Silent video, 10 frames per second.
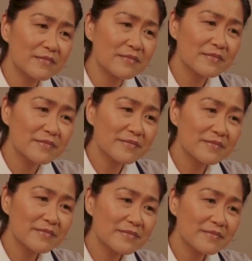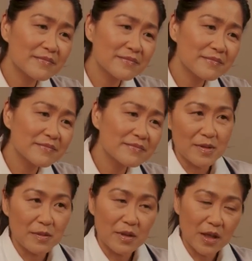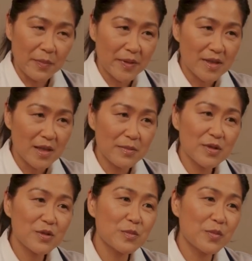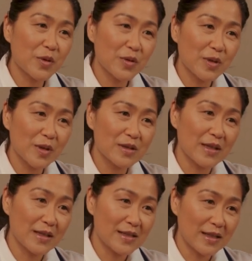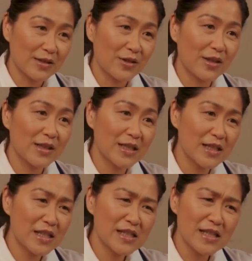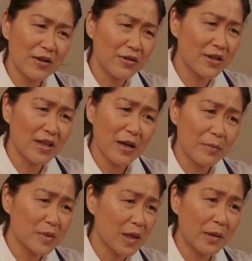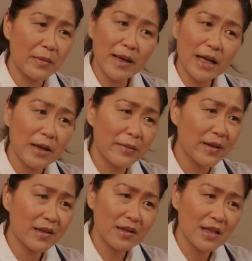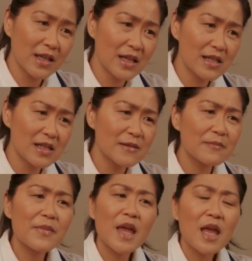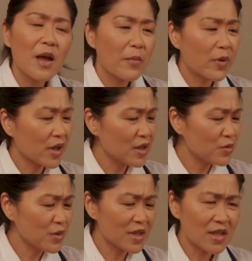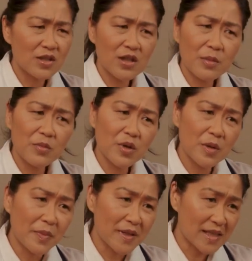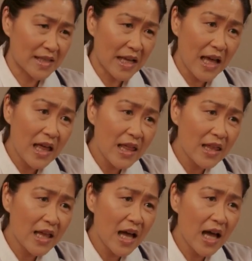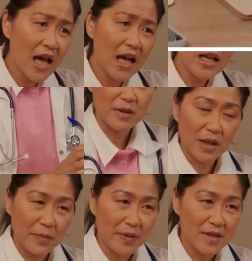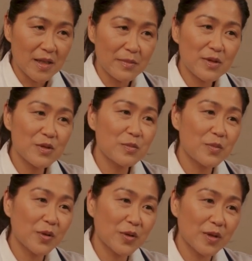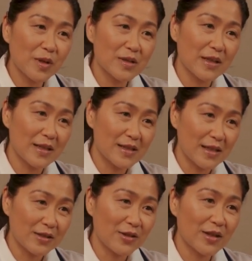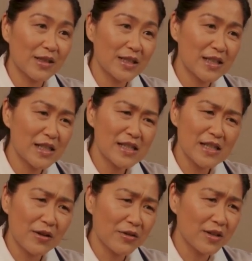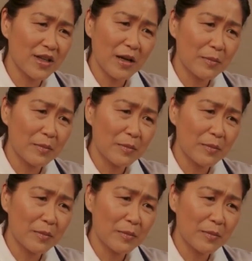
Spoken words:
The second thing you can drink is vinegar. And I'm sure you've heard a lot about apple cider vinegar, vinegar with the mother, raw, filtered, and all that. It really doesn't matter.